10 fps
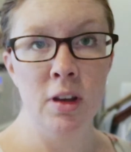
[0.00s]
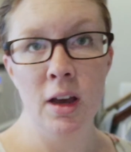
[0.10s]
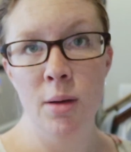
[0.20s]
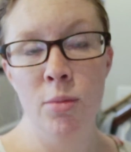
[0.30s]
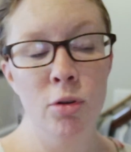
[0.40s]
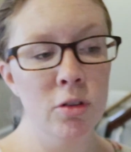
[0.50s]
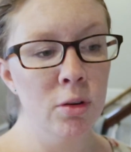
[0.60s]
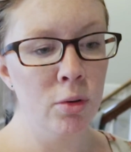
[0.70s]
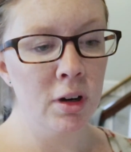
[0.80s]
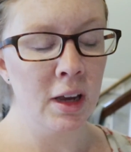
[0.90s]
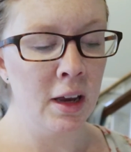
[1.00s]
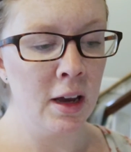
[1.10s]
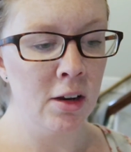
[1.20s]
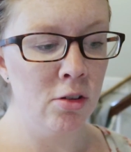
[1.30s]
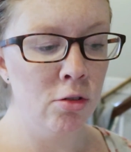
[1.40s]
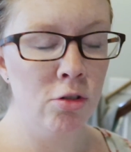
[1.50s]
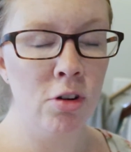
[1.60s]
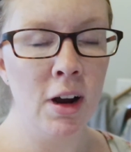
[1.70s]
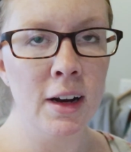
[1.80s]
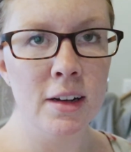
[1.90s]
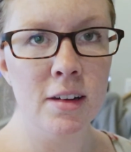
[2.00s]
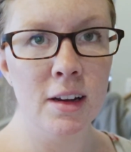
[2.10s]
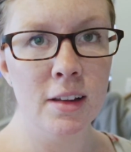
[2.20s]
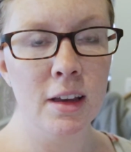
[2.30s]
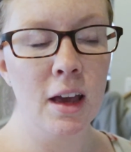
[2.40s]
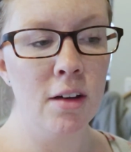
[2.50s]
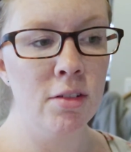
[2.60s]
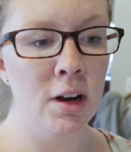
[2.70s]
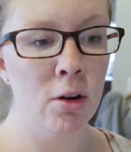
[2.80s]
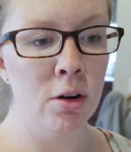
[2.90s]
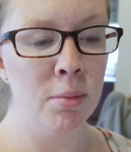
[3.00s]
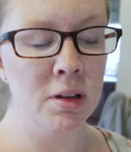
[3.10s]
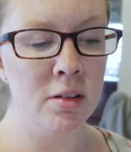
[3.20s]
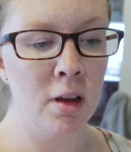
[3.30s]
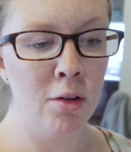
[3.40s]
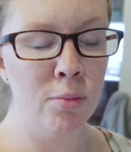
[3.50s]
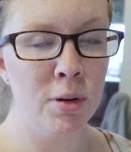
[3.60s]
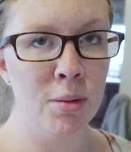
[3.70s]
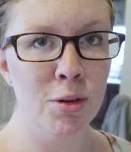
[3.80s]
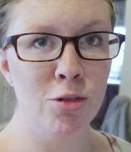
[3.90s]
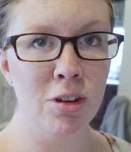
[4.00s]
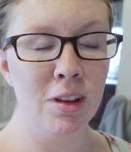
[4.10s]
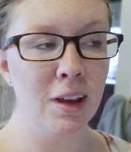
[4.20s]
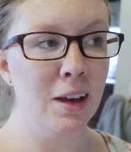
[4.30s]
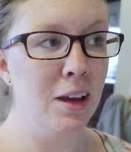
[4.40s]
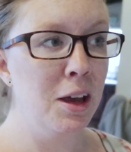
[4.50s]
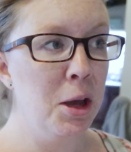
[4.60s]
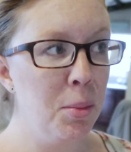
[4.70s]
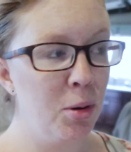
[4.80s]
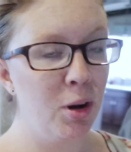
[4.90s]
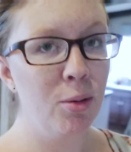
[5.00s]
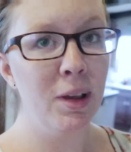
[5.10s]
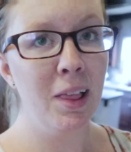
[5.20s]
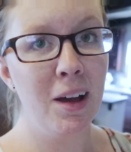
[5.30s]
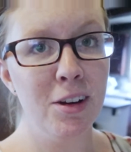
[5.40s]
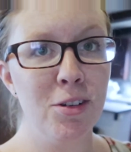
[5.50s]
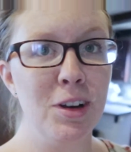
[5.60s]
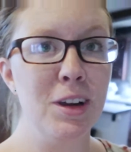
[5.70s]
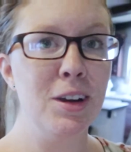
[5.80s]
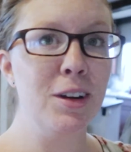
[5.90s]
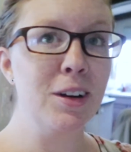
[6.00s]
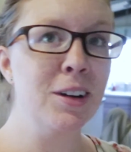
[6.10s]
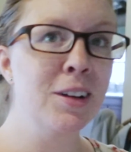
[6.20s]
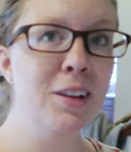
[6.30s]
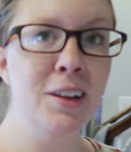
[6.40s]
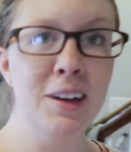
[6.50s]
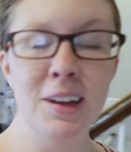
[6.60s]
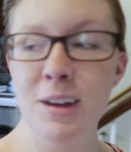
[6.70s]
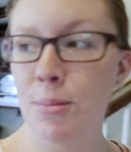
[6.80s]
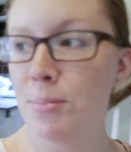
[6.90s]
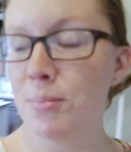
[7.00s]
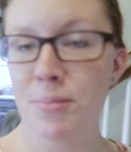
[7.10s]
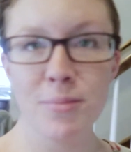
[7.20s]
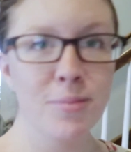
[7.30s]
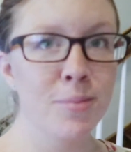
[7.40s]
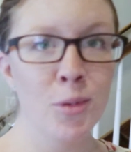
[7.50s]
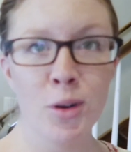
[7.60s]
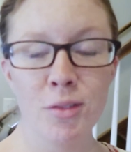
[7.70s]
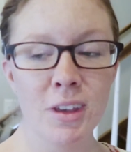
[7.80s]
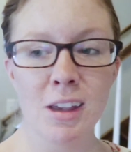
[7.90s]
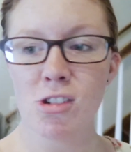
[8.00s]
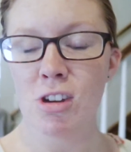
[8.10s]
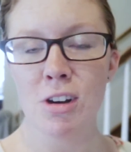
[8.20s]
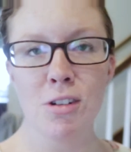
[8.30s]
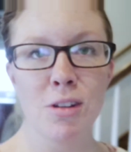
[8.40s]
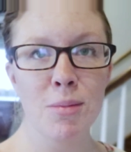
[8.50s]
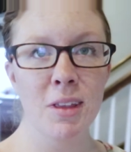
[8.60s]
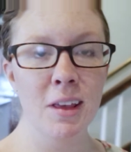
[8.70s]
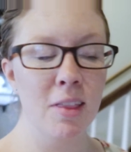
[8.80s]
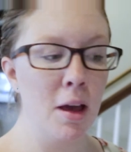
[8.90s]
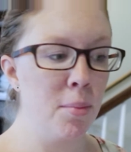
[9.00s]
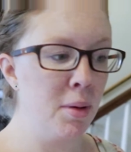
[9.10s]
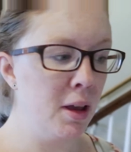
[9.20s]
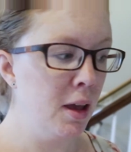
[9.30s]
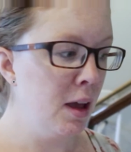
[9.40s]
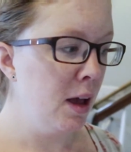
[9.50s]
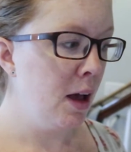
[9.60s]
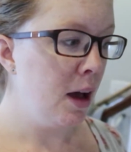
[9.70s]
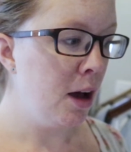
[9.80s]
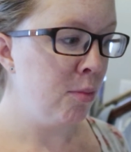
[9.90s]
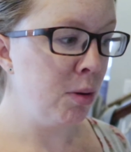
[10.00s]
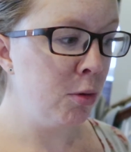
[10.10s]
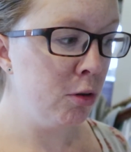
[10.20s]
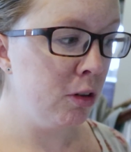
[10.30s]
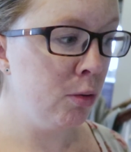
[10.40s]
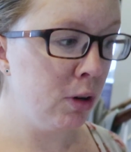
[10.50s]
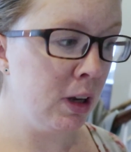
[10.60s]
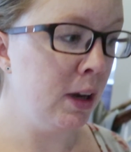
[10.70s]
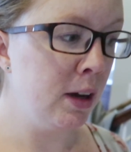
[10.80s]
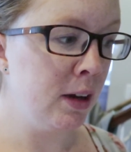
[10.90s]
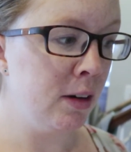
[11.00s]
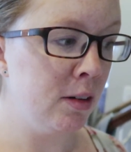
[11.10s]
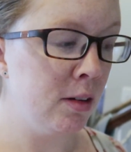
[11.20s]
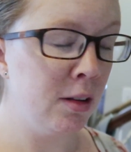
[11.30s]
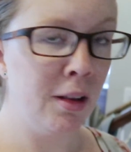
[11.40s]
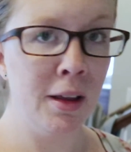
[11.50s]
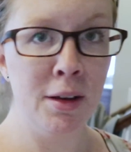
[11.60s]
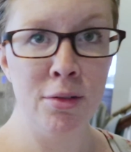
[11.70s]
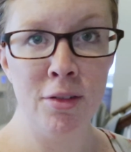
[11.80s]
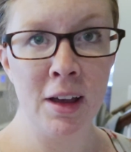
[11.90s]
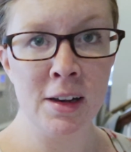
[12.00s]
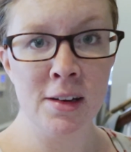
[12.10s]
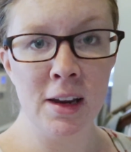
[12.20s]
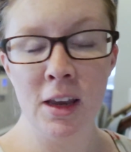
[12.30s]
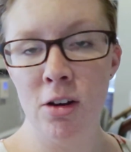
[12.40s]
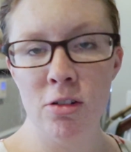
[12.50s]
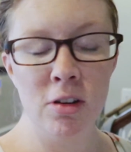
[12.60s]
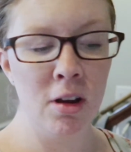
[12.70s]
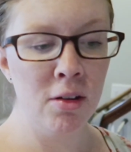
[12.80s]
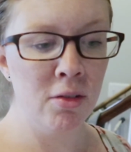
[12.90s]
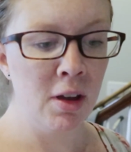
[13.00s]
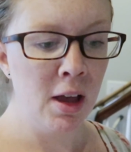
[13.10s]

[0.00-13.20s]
So yeah, I'm mostly working. I do try to take like half an hour to myself, but I'm usually like putting away laundry or cleaning up more of the kitchen or something like that. But um, I'm mostly working on life and daycare stuff.